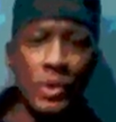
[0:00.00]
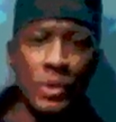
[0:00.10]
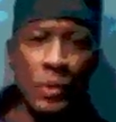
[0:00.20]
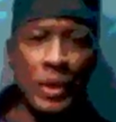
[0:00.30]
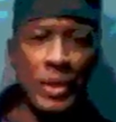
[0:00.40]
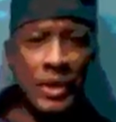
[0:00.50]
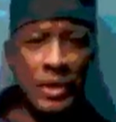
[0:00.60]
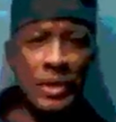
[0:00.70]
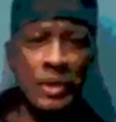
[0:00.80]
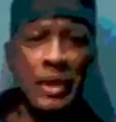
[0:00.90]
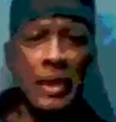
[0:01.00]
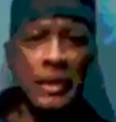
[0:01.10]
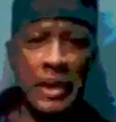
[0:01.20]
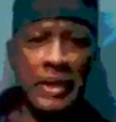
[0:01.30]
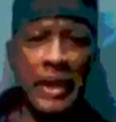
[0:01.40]
And so this is
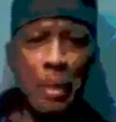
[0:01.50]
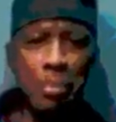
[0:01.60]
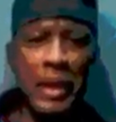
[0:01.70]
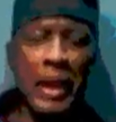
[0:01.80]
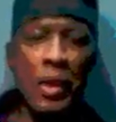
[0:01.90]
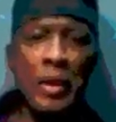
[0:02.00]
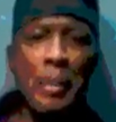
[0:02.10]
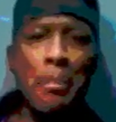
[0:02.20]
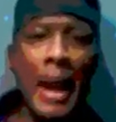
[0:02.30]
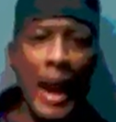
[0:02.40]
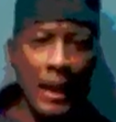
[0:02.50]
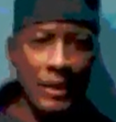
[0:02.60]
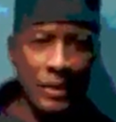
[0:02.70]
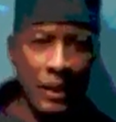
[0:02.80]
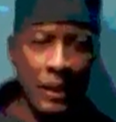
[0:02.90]
just like playing on a
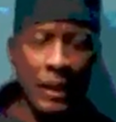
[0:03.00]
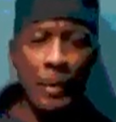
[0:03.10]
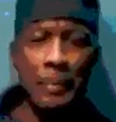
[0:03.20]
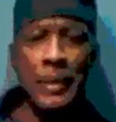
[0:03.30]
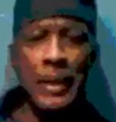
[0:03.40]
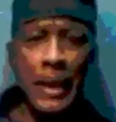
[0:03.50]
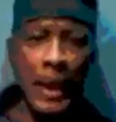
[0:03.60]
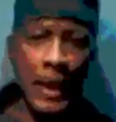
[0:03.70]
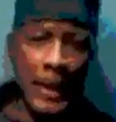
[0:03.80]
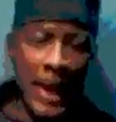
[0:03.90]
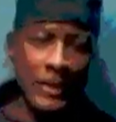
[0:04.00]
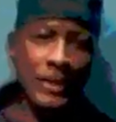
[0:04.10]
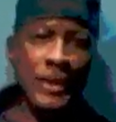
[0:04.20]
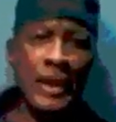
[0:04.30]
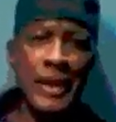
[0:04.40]
box. And
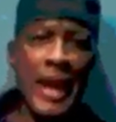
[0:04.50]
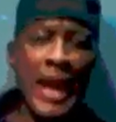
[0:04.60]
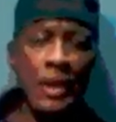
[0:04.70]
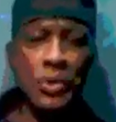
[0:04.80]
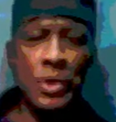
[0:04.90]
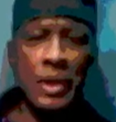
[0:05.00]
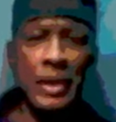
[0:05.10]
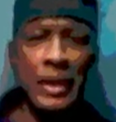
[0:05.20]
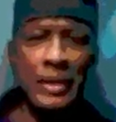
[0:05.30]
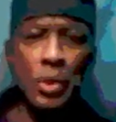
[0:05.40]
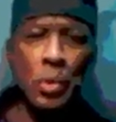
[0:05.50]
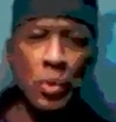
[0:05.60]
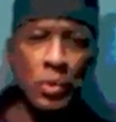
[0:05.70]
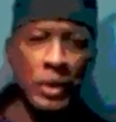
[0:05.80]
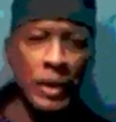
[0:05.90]
that's the analogy that they
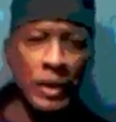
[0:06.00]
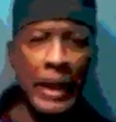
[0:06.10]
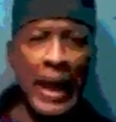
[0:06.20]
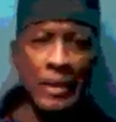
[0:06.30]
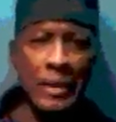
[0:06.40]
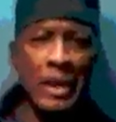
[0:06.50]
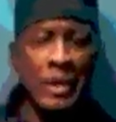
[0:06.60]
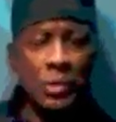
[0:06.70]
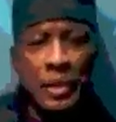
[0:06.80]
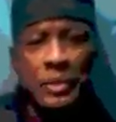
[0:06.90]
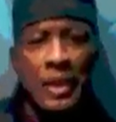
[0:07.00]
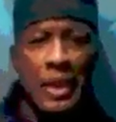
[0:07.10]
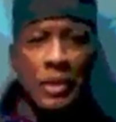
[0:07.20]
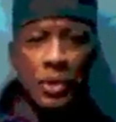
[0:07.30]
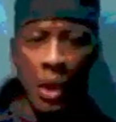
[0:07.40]
use in Latin countries.
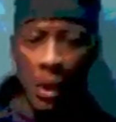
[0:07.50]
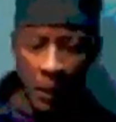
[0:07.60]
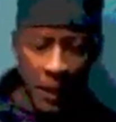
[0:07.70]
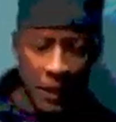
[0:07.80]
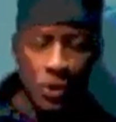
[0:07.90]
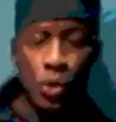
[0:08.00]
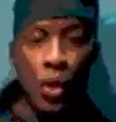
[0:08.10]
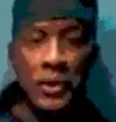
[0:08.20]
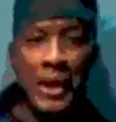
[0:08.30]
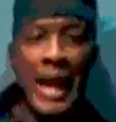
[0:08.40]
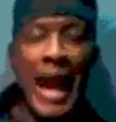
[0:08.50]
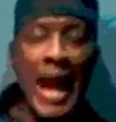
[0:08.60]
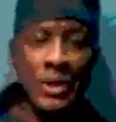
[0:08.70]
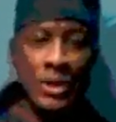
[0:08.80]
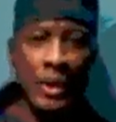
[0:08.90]
So this is called the
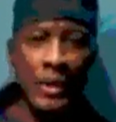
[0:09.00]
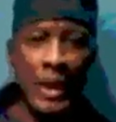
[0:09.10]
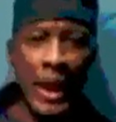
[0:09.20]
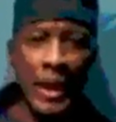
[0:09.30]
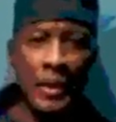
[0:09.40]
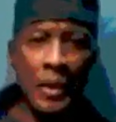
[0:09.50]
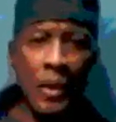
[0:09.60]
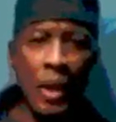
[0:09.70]
kasha, and there